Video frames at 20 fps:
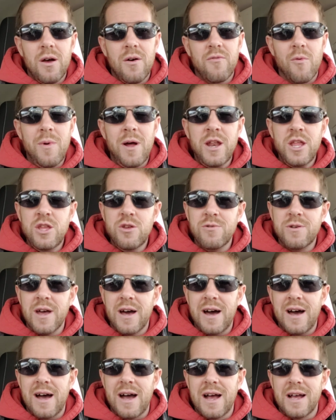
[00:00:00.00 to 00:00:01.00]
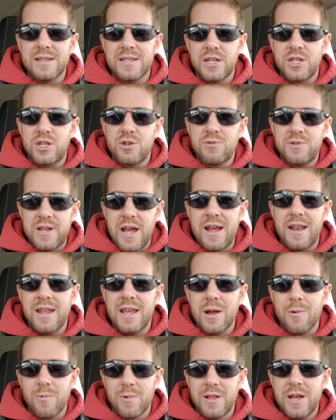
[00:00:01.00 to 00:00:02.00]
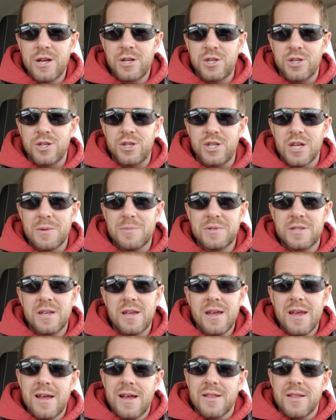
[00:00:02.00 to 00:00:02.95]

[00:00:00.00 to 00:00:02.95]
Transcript: for many of you guys that do dating and relationships,